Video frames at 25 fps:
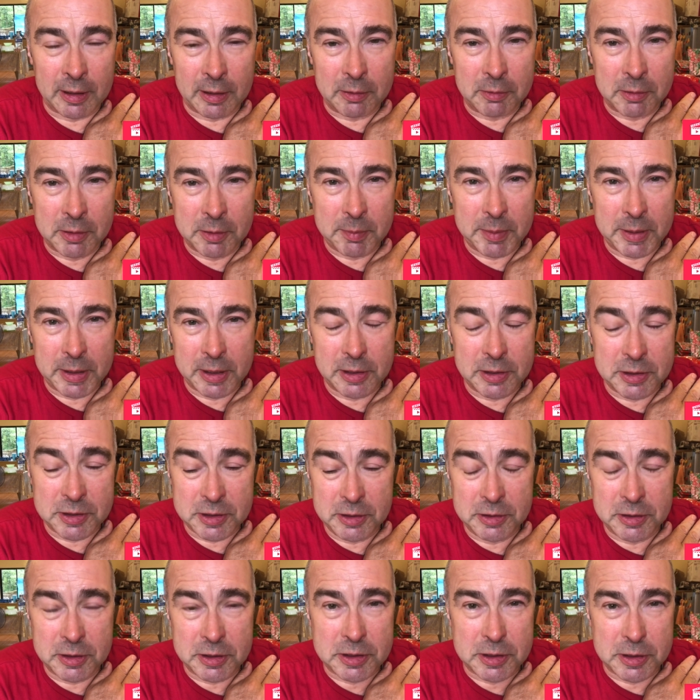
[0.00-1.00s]
Because you
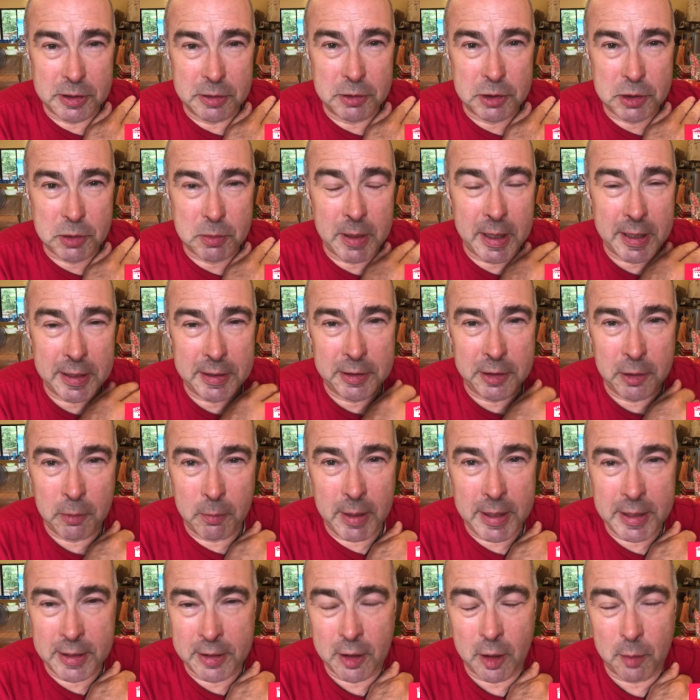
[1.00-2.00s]
just do sweat and you
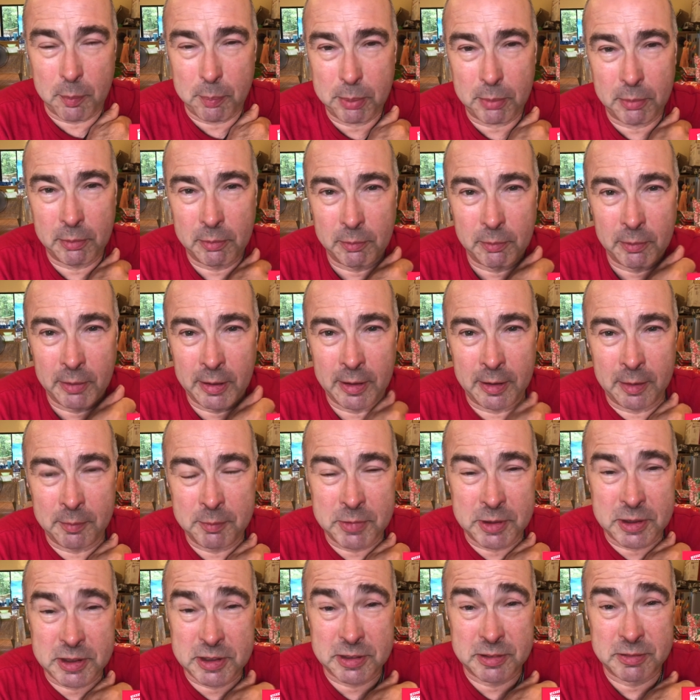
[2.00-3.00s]
wake up
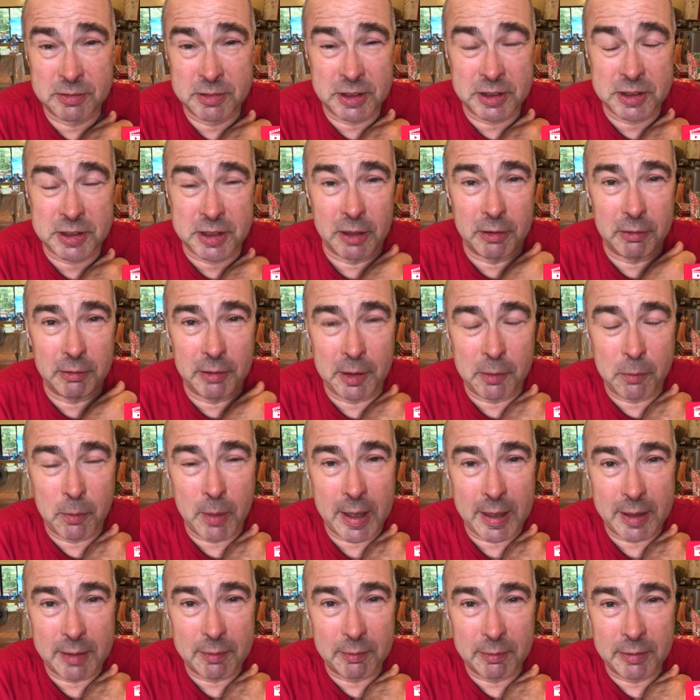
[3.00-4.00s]
just totally
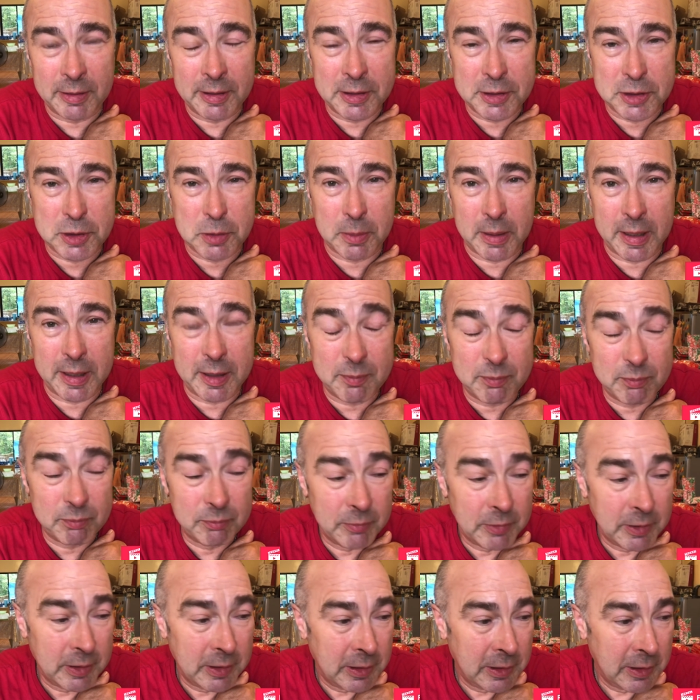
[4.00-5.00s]
wet in sweat.
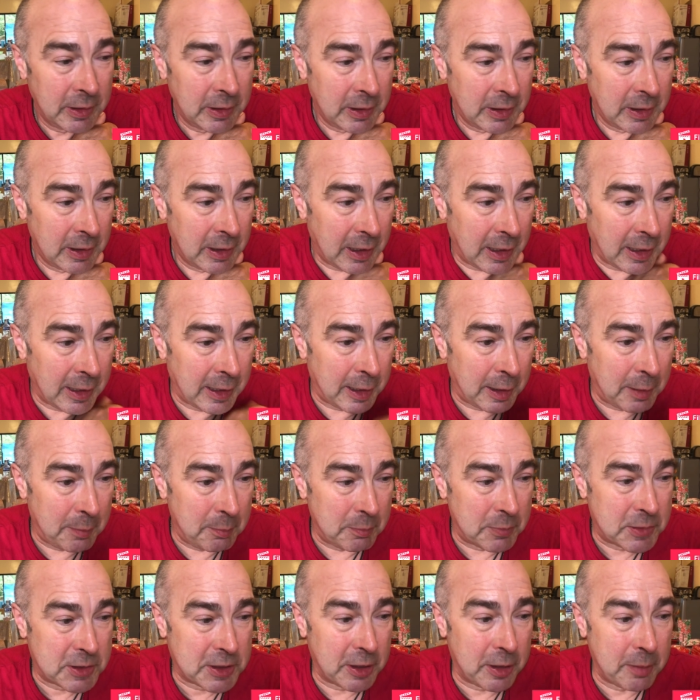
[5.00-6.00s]

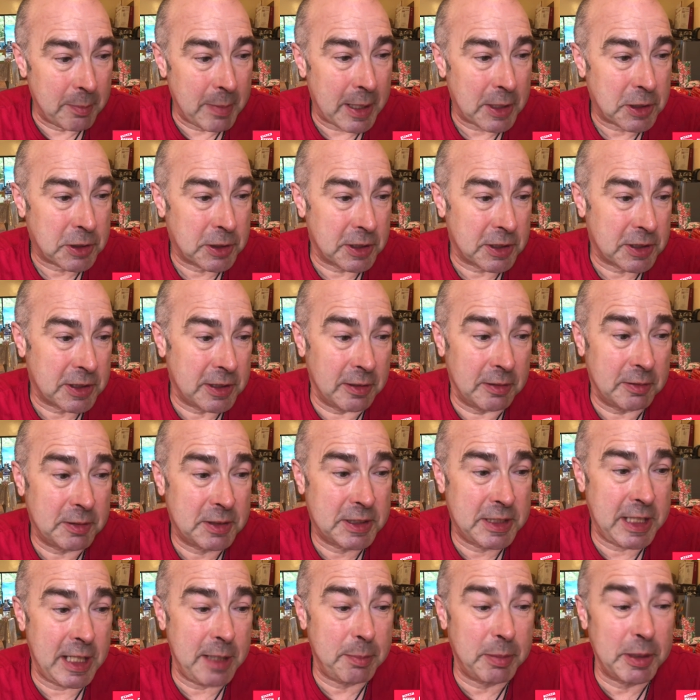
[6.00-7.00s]
So the mattress, the
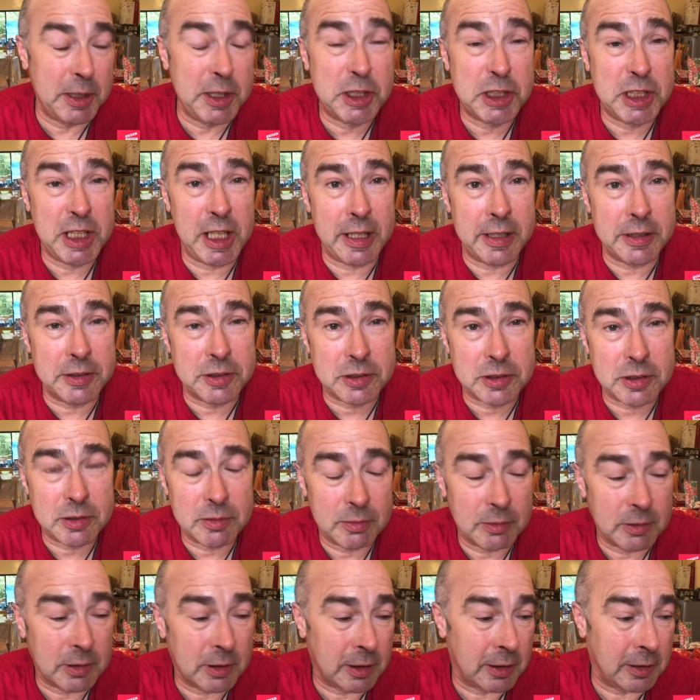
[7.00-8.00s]
table and chairs,
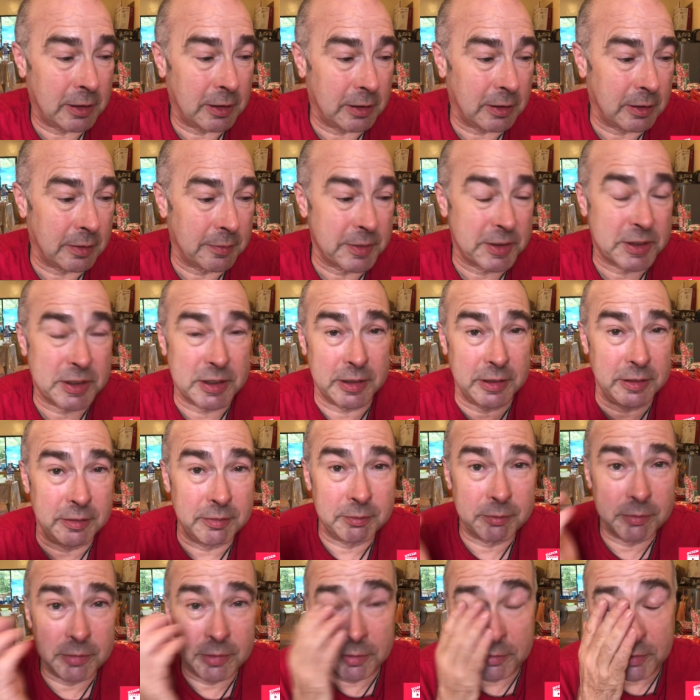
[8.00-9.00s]
obviously
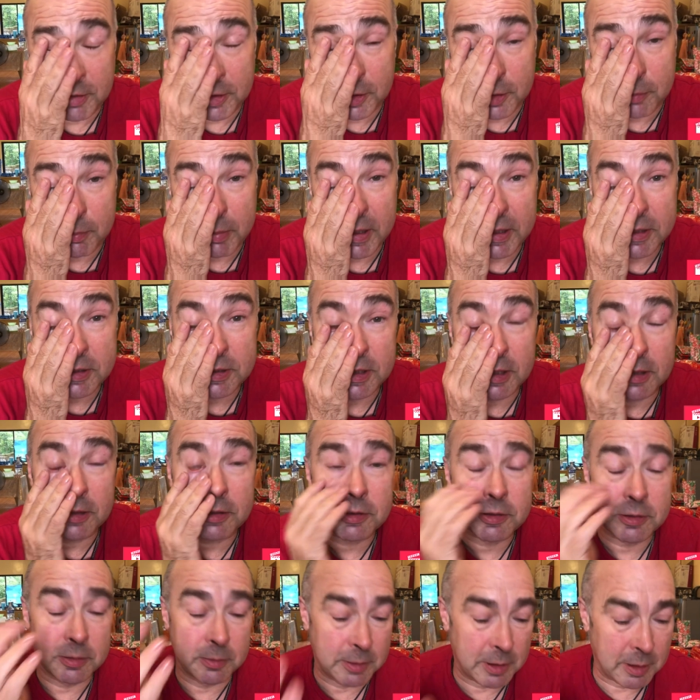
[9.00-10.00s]
you need the
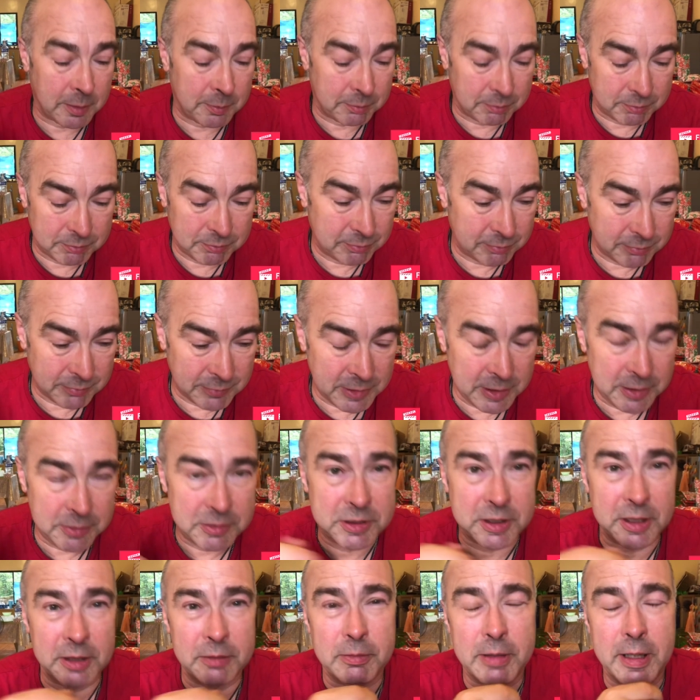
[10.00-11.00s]
basics, the one I'm
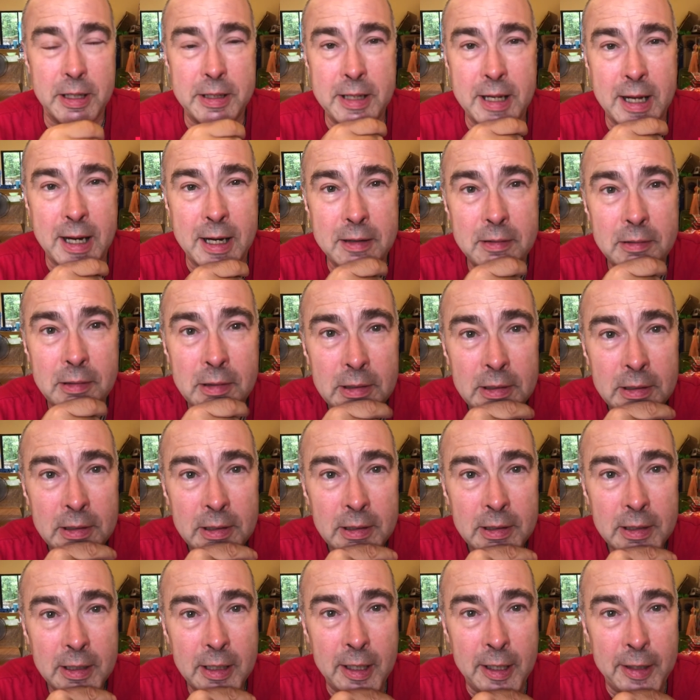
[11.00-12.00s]
using right now,
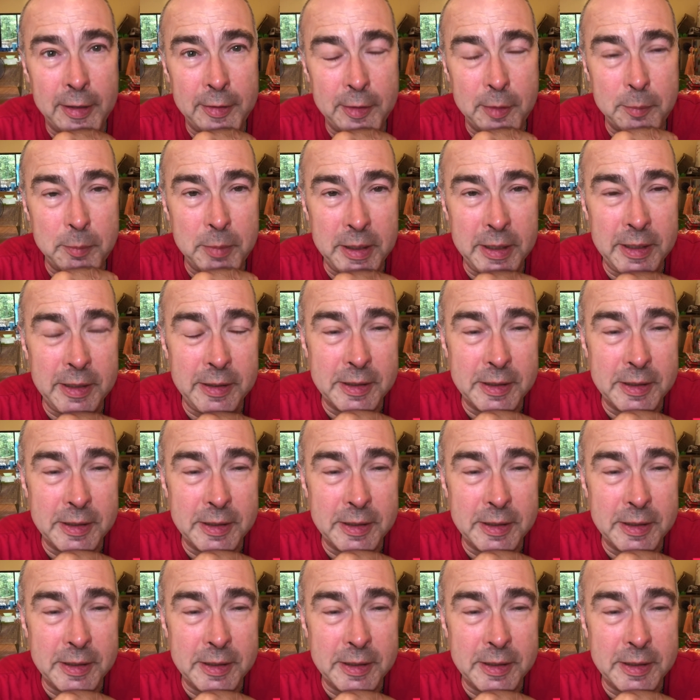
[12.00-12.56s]
and then we need a